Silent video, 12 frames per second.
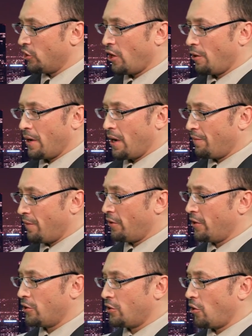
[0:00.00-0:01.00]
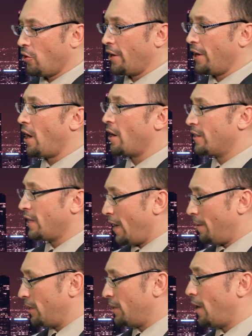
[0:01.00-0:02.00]
gentlemen, I'm very sorry. Our
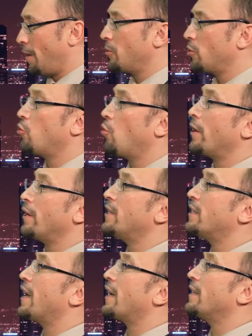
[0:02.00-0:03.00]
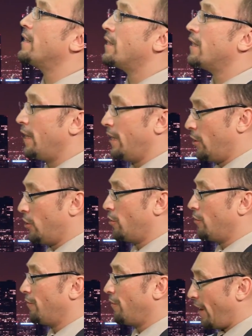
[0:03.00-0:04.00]
time is up. 20 seconds each.
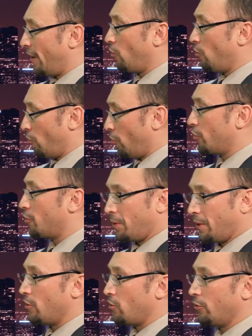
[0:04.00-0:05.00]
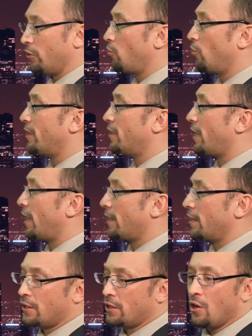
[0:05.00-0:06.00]
Final words, please. Only 20
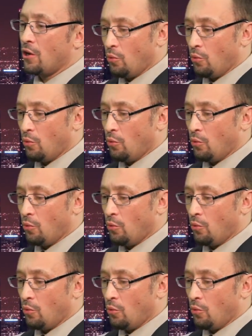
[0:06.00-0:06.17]
seconds.